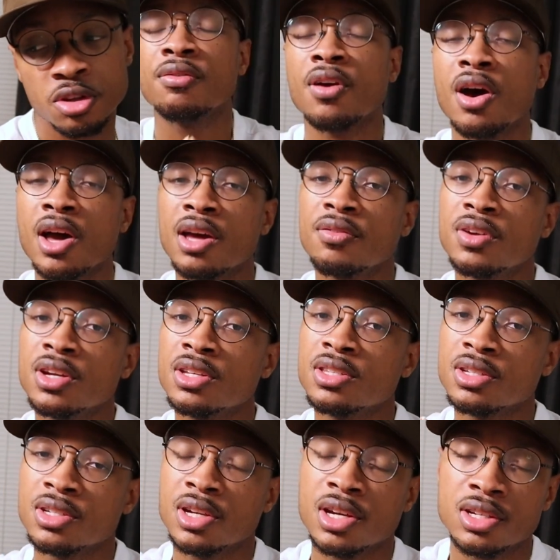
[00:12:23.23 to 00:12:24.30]
If y'all have any
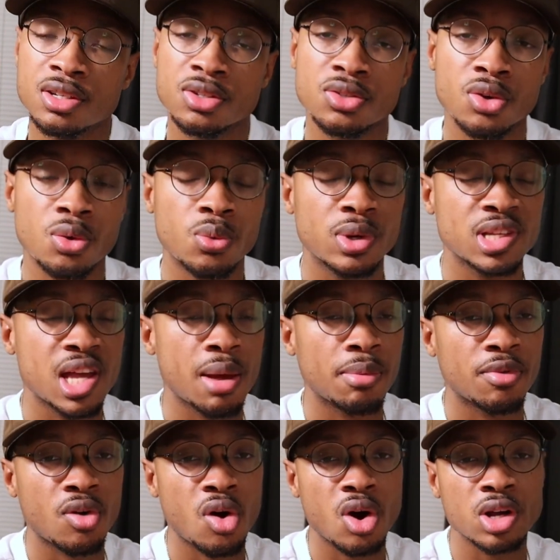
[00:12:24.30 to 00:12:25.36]
suggestions on what type
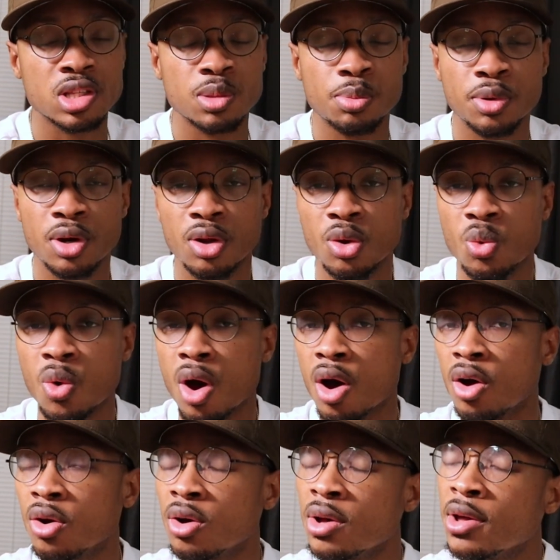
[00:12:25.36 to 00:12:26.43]
of art to put on the
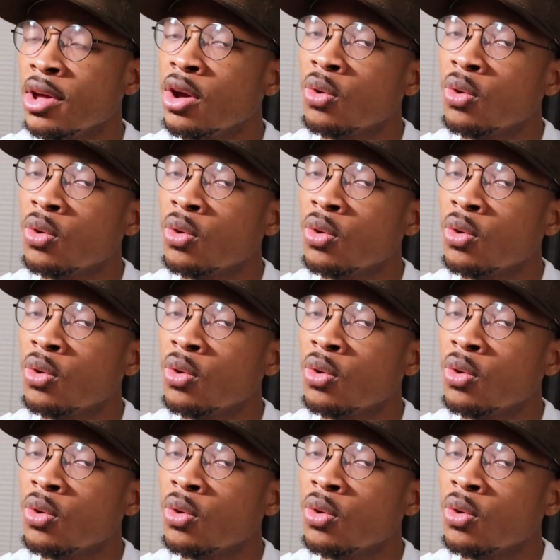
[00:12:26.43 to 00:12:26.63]
wall,